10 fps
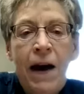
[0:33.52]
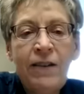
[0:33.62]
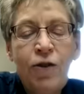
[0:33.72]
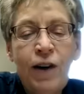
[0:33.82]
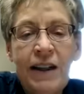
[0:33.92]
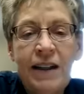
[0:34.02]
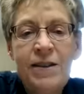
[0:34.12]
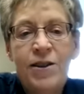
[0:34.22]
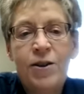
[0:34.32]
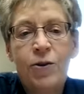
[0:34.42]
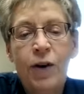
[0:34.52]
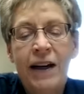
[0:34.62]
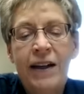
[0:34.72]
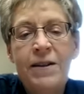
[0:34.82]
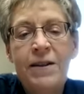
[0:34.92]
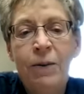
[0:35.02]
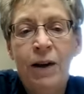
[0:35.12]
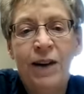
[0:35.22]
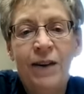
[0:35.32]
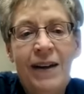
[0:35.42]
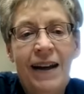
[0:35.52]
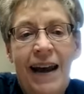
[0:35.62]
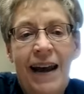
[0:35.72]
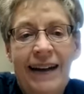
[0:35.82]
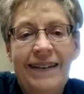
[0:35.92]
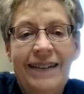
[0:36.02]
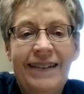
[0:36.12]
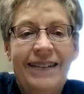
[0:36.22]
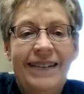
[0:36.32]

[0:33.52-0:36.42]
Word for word: Patrick. It's great to be with you today.